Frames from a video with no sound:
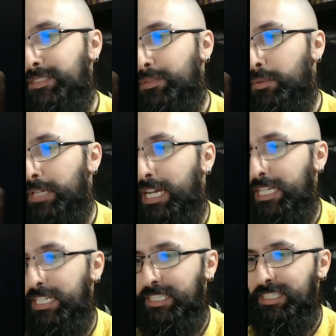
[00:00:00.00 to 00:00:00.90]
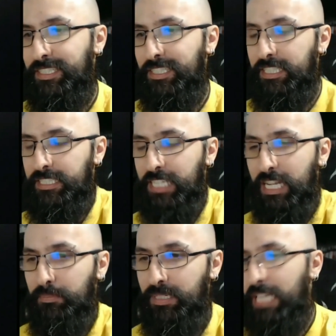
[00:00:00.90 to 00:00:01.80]
So what do we got here? Get the
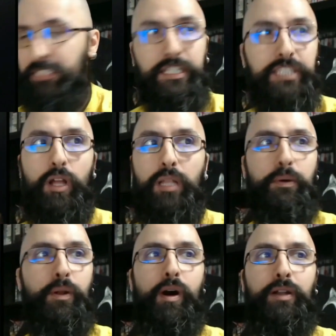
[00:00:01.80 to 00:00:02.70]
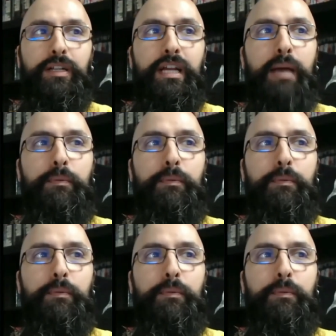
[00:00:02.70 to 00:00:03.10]
setup. Yeah, so he's all about honor.